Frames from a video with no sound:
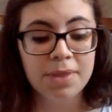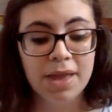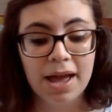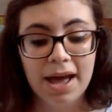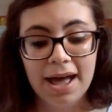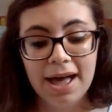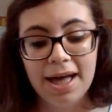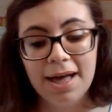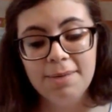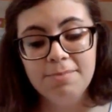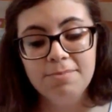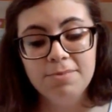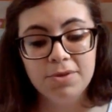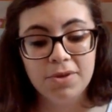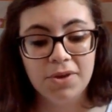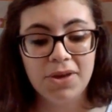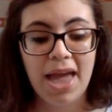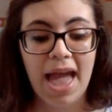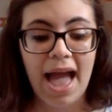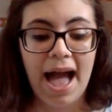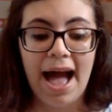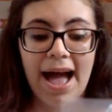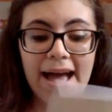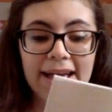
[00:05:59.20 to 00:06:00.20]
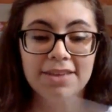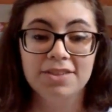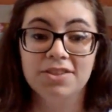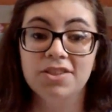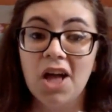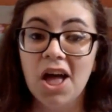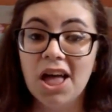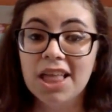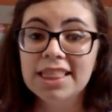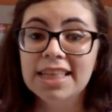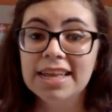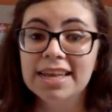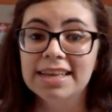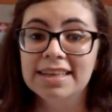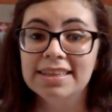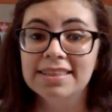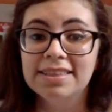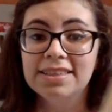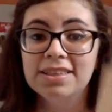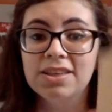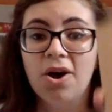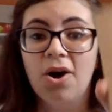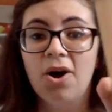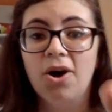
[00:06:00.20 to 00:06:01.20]
So yeah, I saw
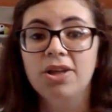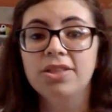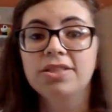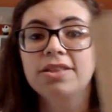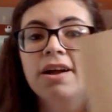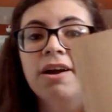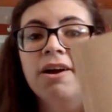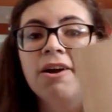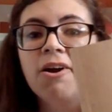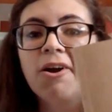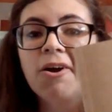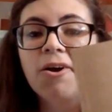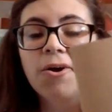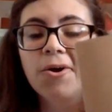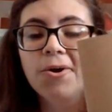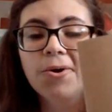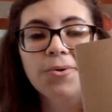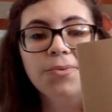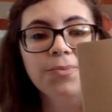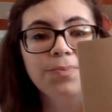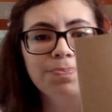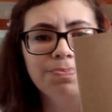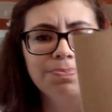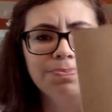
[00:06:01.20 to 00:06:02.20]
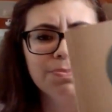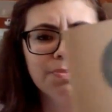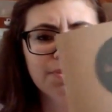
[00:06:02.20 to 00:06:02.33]
this on her